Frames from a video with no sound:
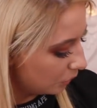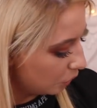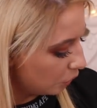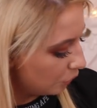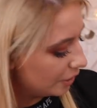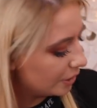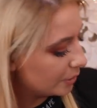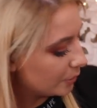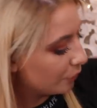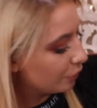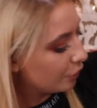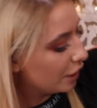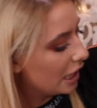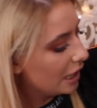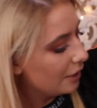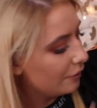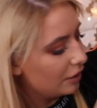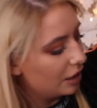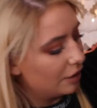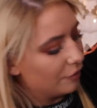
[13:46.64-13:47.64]
I thought these were
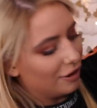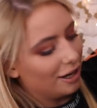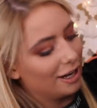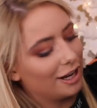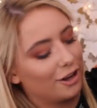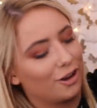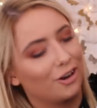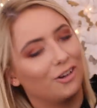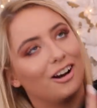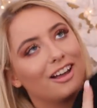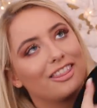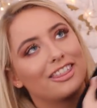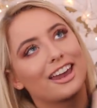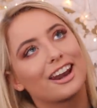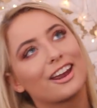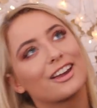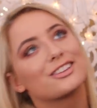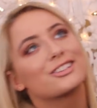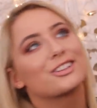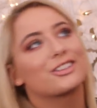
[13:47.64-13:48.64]
really, really, really cool. And then
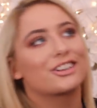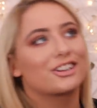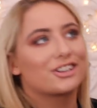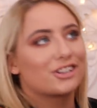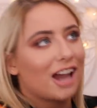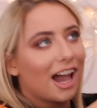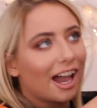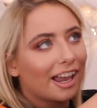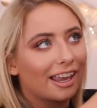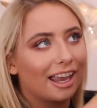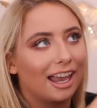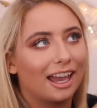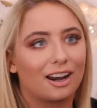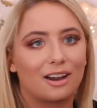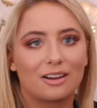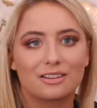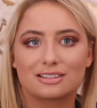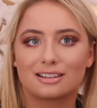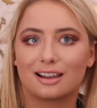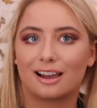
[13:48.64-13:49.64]
I saw the jacket and
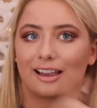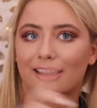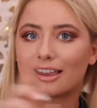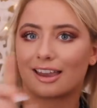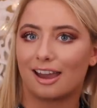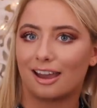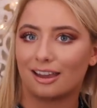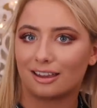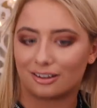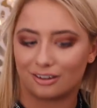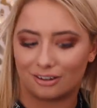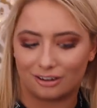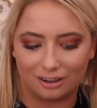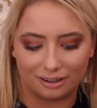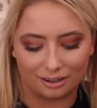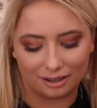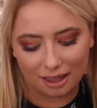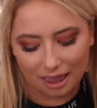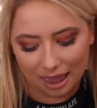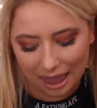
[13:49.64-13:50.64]
I was like, hang
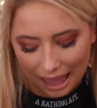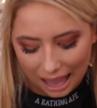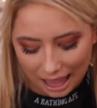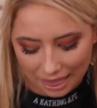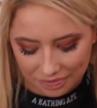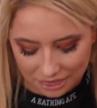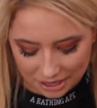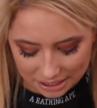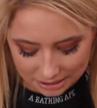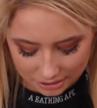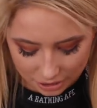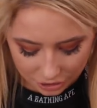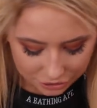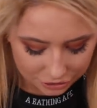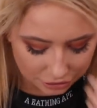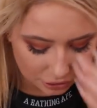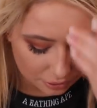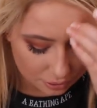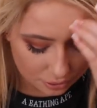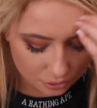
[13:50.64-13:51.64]
on. And this
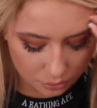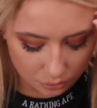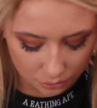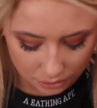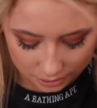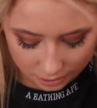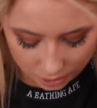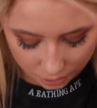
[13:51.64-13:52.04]
could look cool at